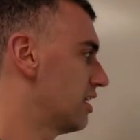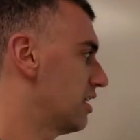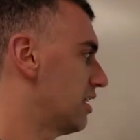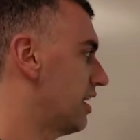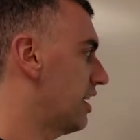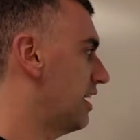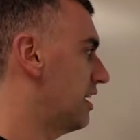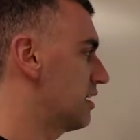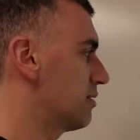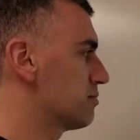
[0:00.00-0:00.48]

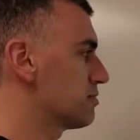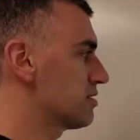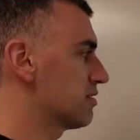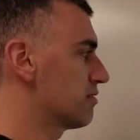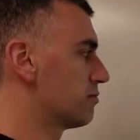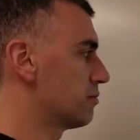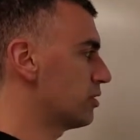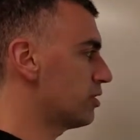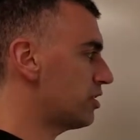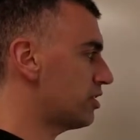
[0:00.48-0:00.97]
atoms of
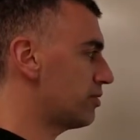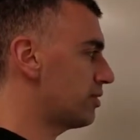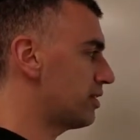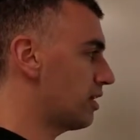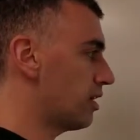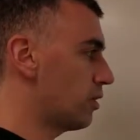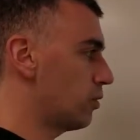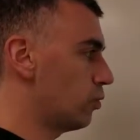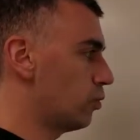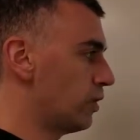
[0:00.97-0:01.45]
mercury
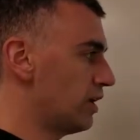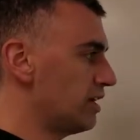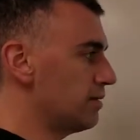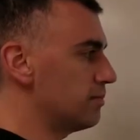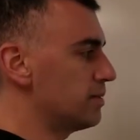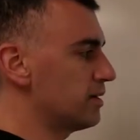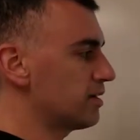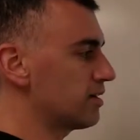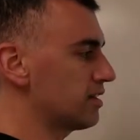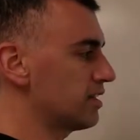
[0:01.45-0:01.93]
are way
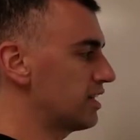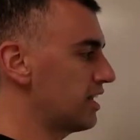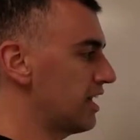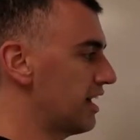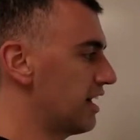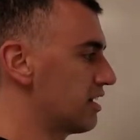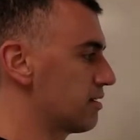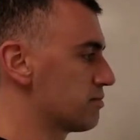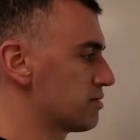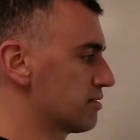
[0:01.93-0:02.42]
bigger than
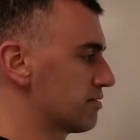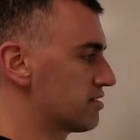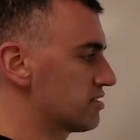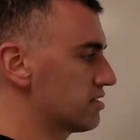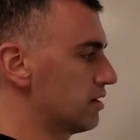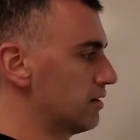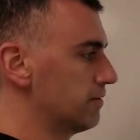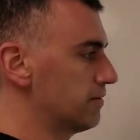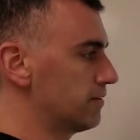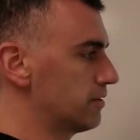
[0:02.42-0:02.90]
atoms of
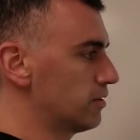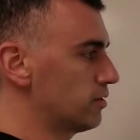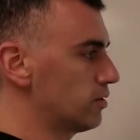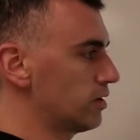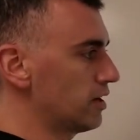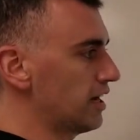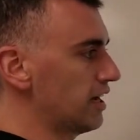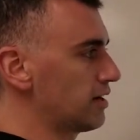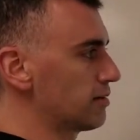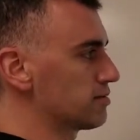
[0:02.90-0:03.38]
sulfur or
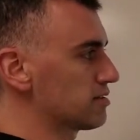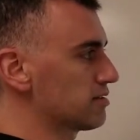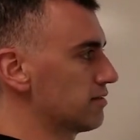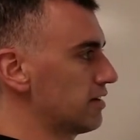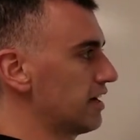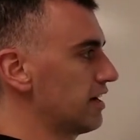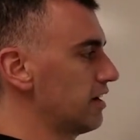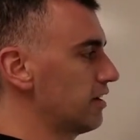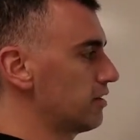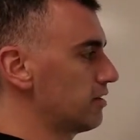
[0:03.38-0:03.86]
atoms of
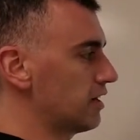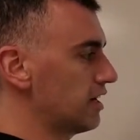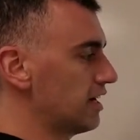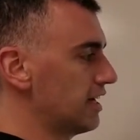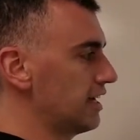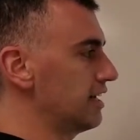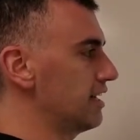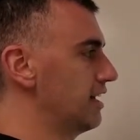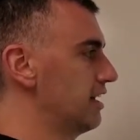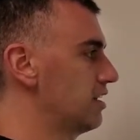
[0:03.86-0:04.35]
iron or
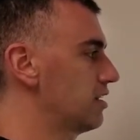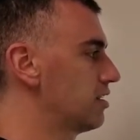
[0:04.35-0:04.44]
iodine.